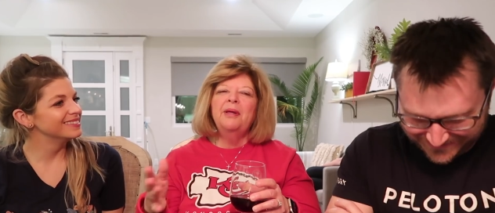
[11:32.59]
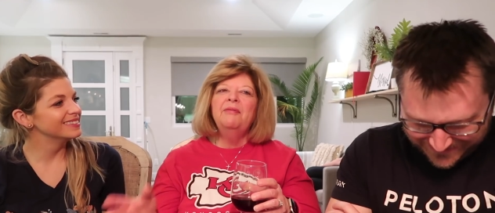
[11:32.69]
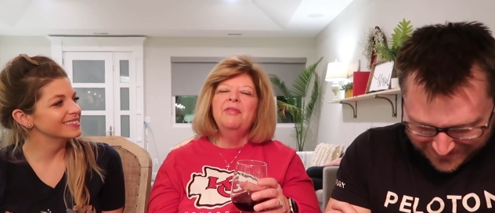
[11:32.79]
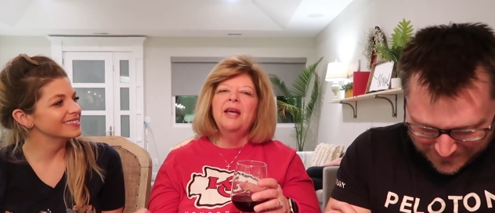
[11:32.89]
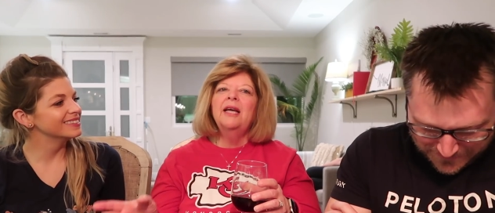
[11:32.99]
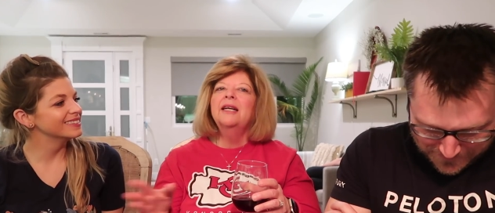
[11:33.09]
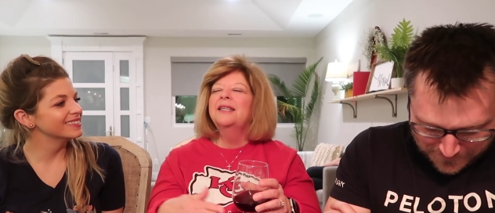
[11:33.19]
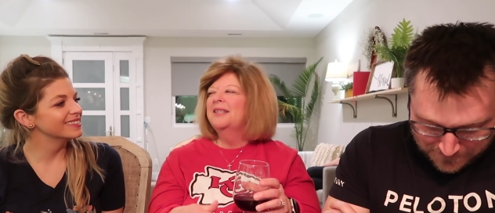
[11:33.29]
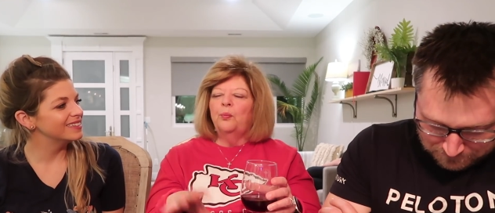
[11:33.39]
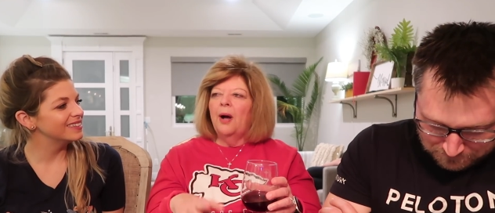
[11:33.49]
Speaker 1: peeve thing,
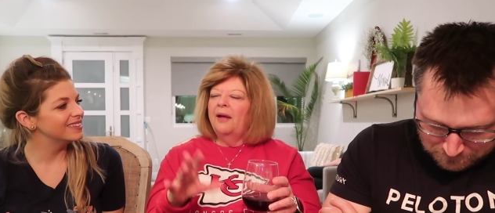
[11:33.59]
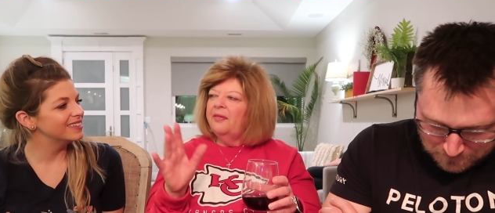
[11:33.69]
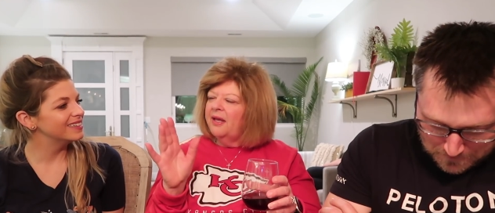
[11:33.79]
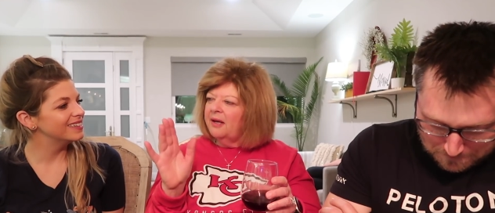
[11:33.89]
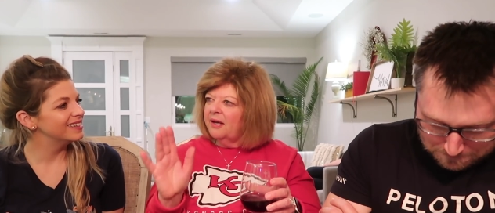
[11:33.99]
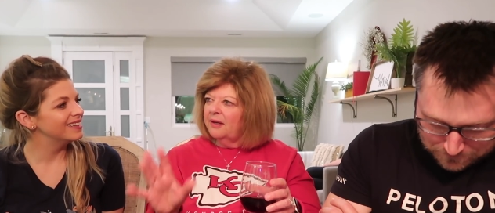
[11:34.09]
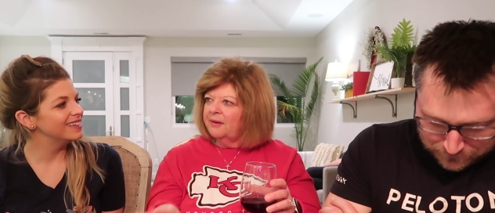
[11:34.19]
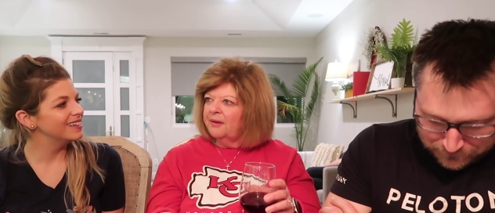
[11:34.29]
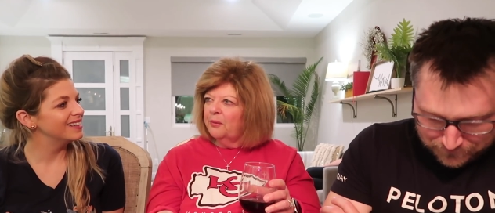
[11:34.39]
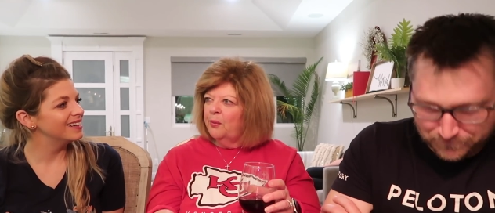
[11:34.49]
I think
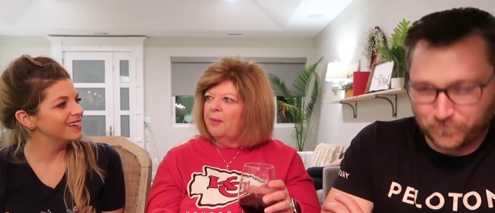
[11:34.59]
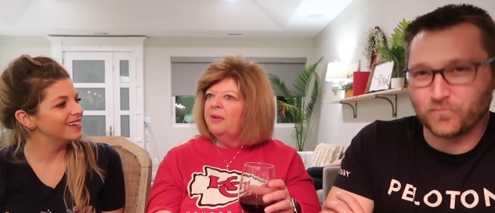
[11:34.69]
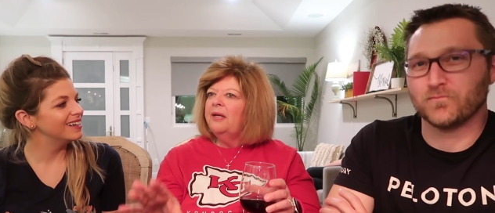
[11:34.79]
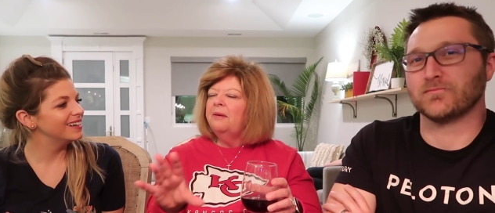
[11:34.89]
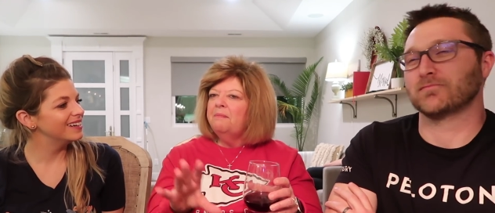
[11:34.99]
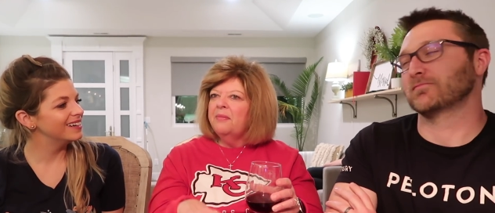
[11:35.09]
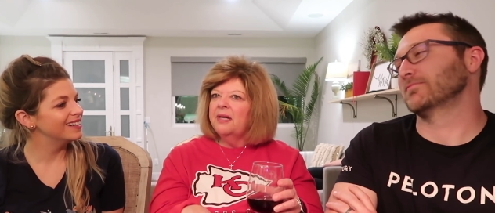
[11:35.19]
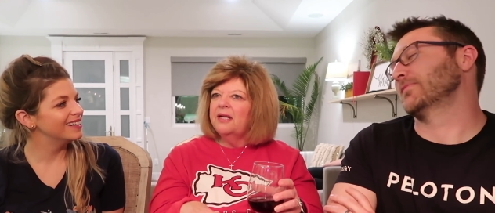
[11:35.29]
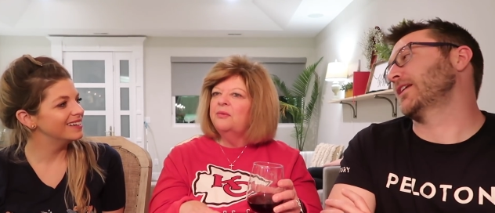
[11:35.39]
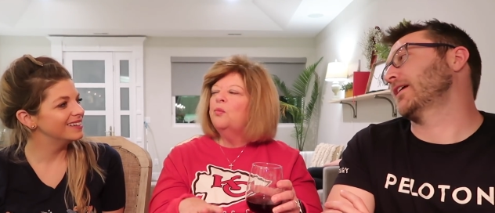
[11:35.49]
women and
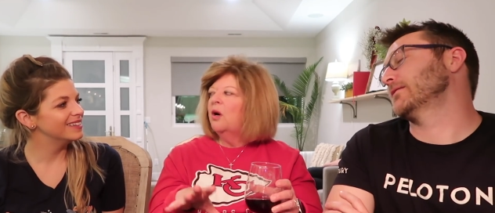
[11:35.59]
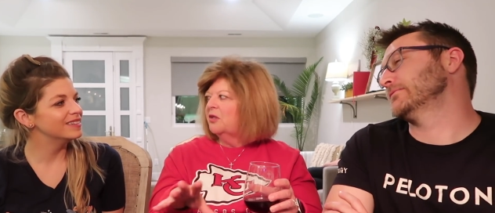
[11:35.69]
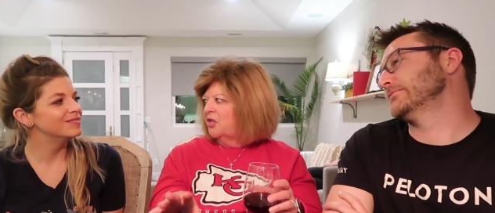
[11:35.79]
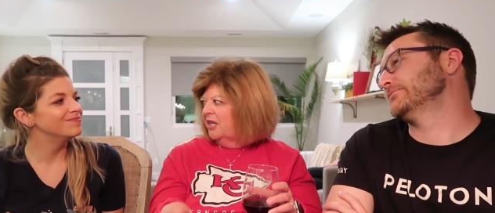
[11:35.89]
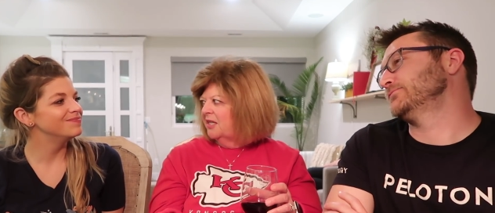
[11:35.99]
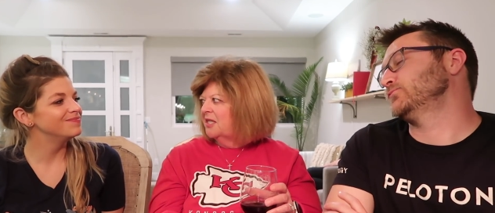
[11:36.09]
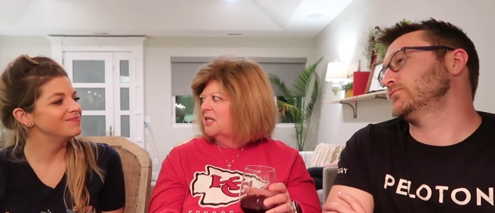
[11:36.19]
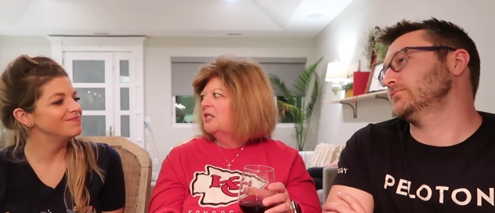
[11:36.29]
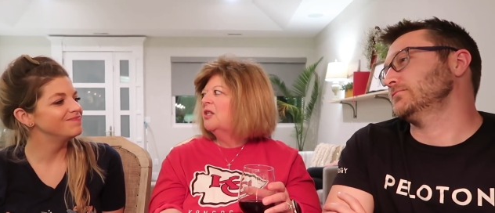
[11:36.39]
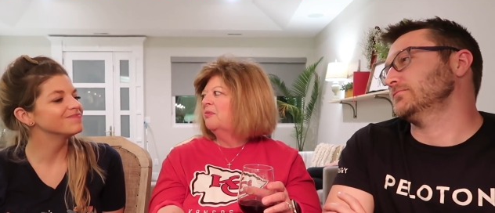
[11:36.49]
men watch kids
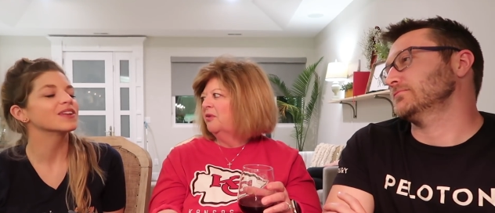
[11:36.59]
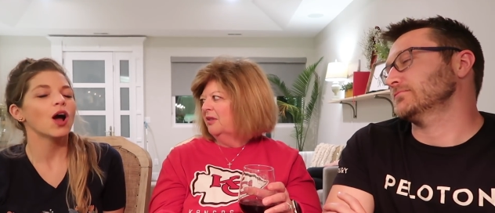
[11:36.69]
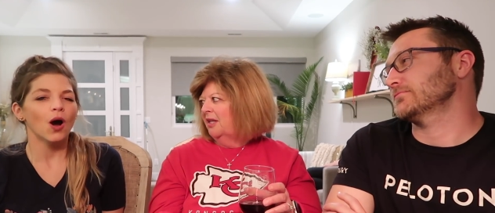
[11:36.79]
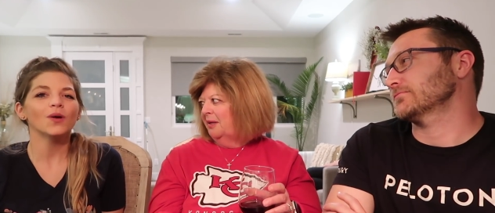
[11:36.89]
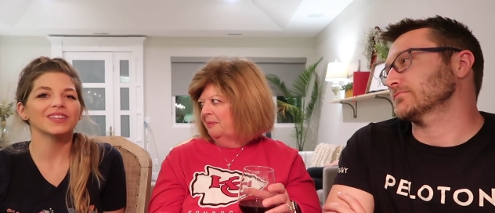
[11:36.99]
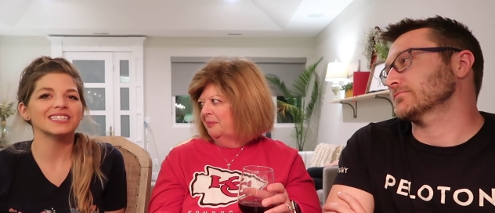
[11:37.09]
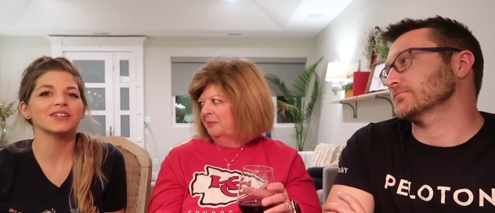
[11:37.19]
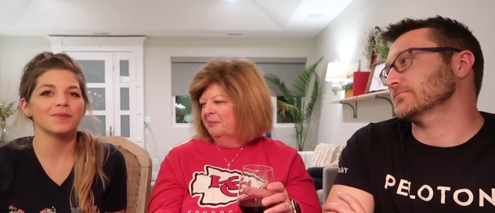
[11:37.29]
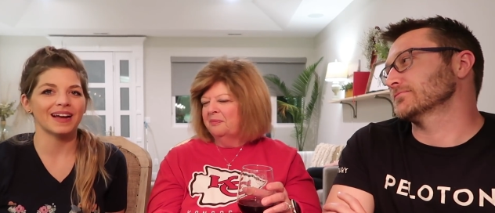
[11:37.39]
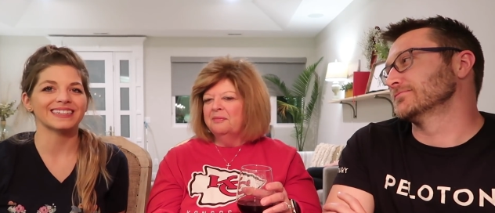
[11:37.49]
differently. Oh,
Speaker 2: let's
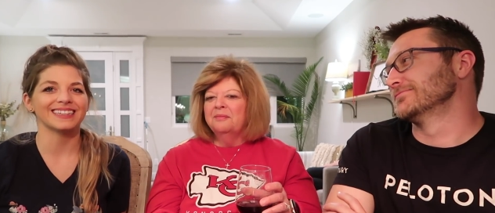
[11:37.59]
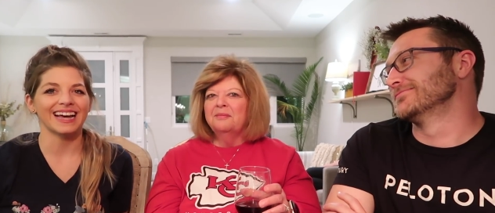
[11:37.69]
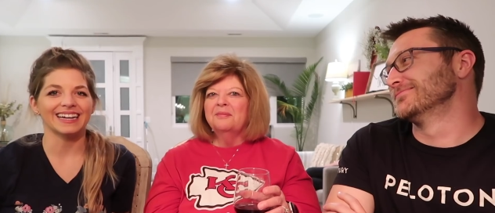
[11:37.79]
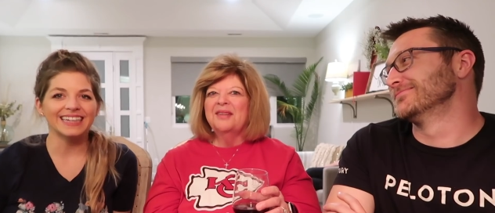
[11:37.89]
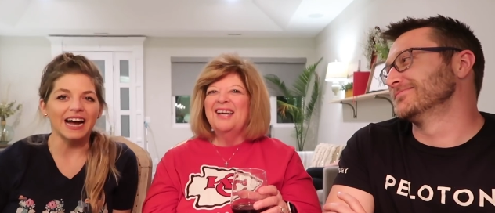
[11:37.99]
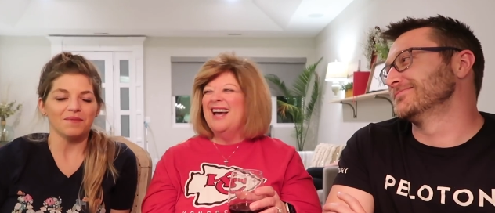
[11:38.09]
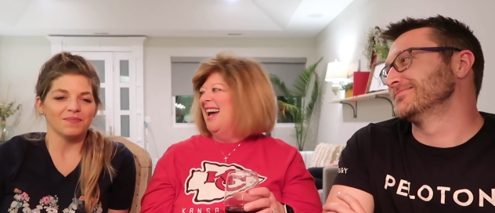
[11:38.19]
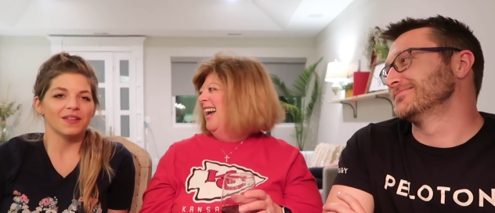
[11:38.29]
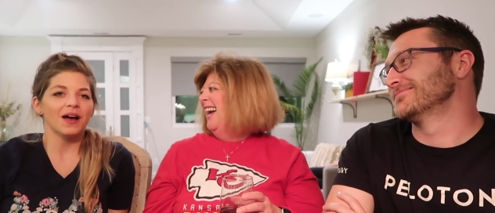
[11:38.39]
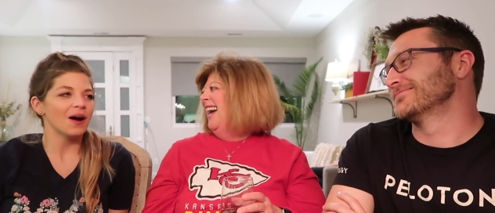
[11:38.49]
go back to that,
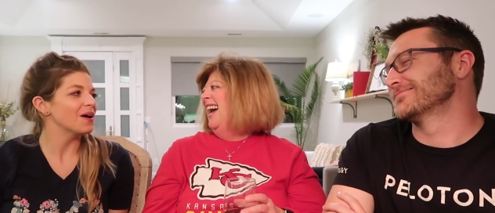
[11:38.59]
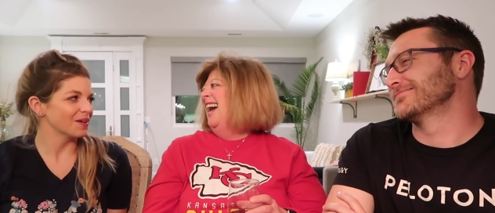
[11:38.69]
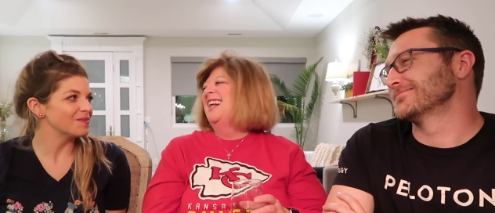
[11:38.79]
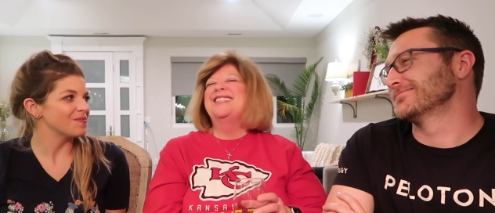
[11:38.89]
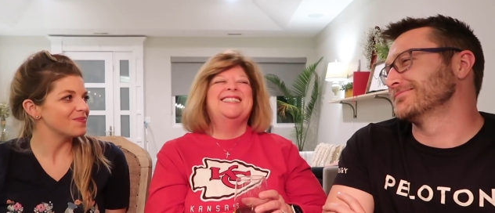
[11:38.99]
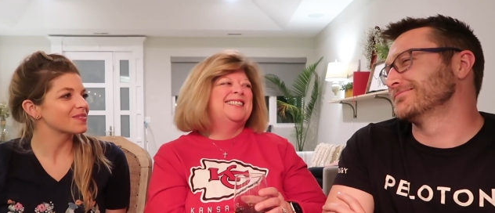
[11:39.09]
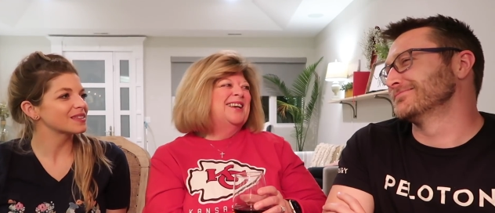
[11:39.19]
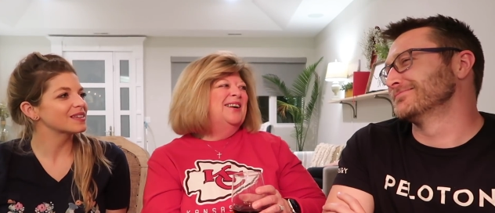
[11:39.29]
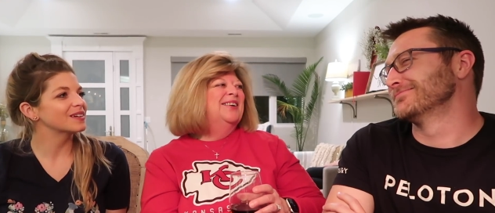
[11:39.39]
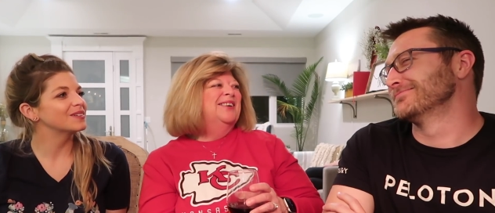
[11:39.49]
yeah.
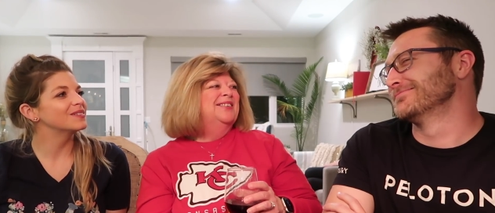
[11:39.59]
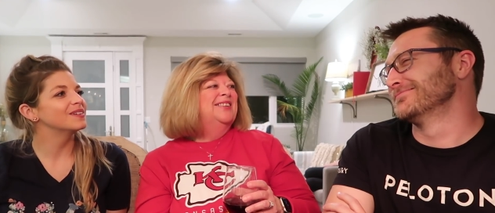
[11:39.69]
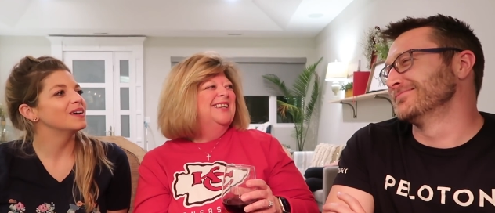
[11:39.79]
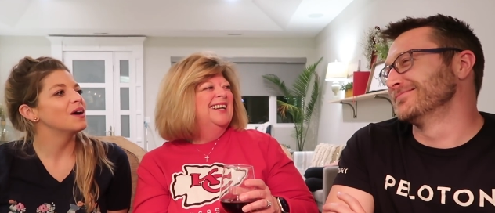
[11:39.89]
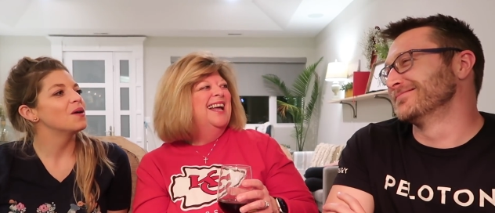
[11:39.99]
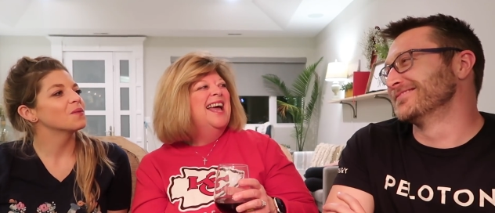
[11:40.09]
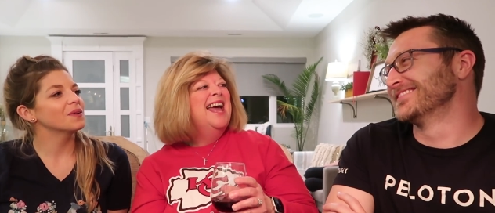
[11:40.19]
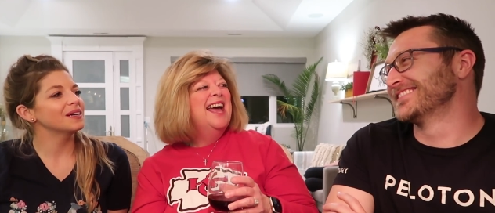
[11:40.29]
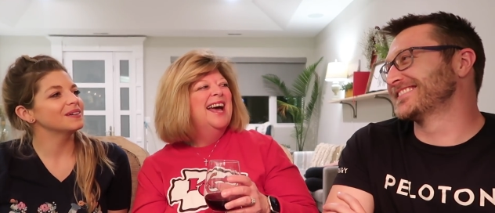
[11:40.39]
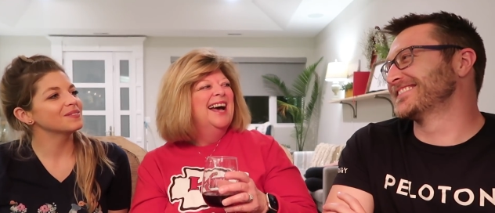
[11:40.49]
so.
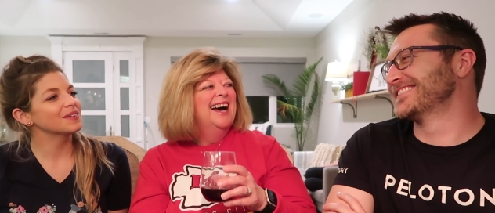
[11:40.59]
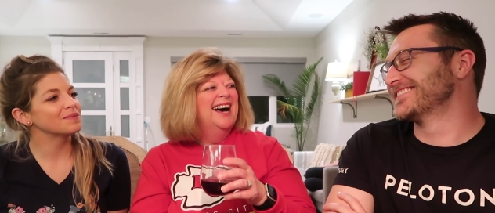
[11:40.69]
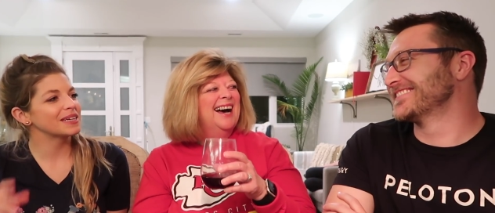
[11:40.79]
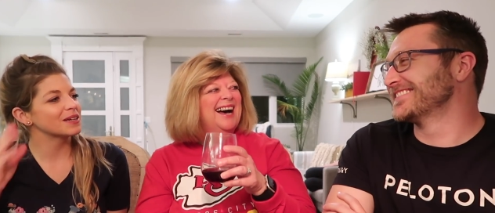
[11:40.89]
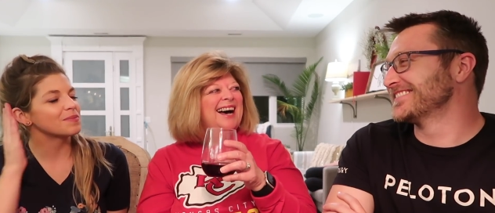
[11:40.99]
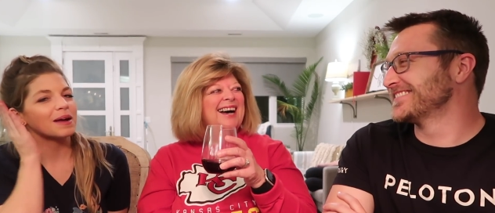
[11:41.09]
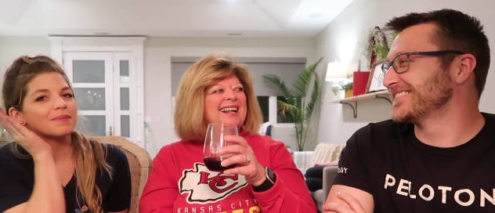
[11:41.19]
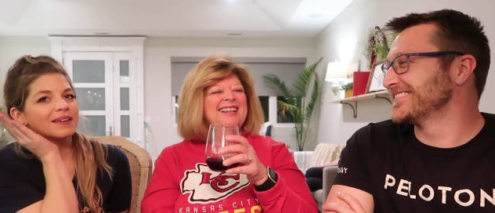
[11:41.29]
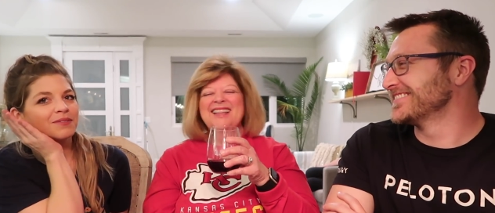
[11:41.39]
What would be your pet